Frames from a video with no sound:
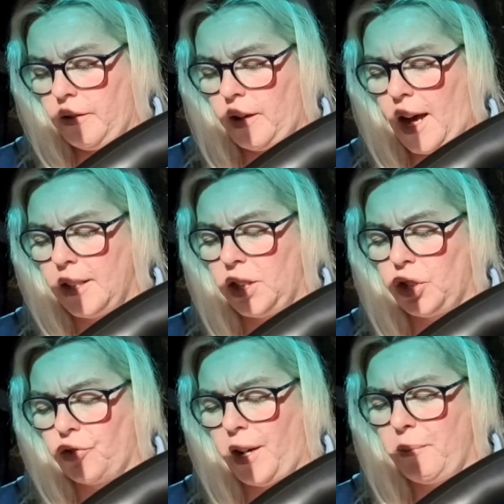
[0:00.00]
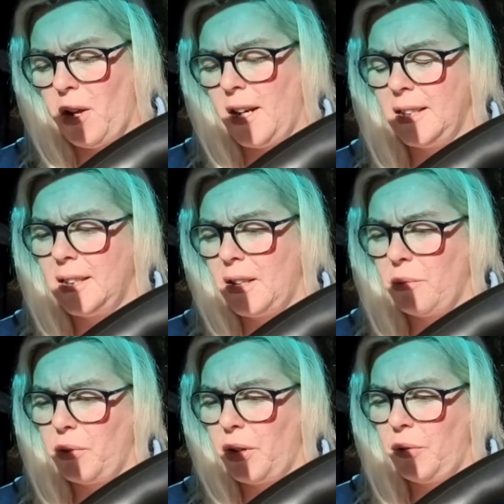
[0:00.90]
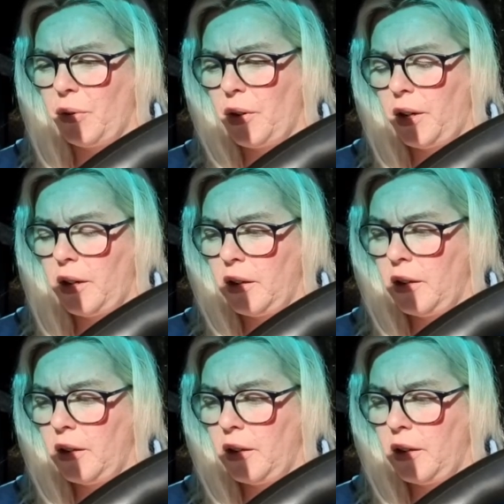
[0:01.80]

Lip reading: how to streamline it. Is that the word for it?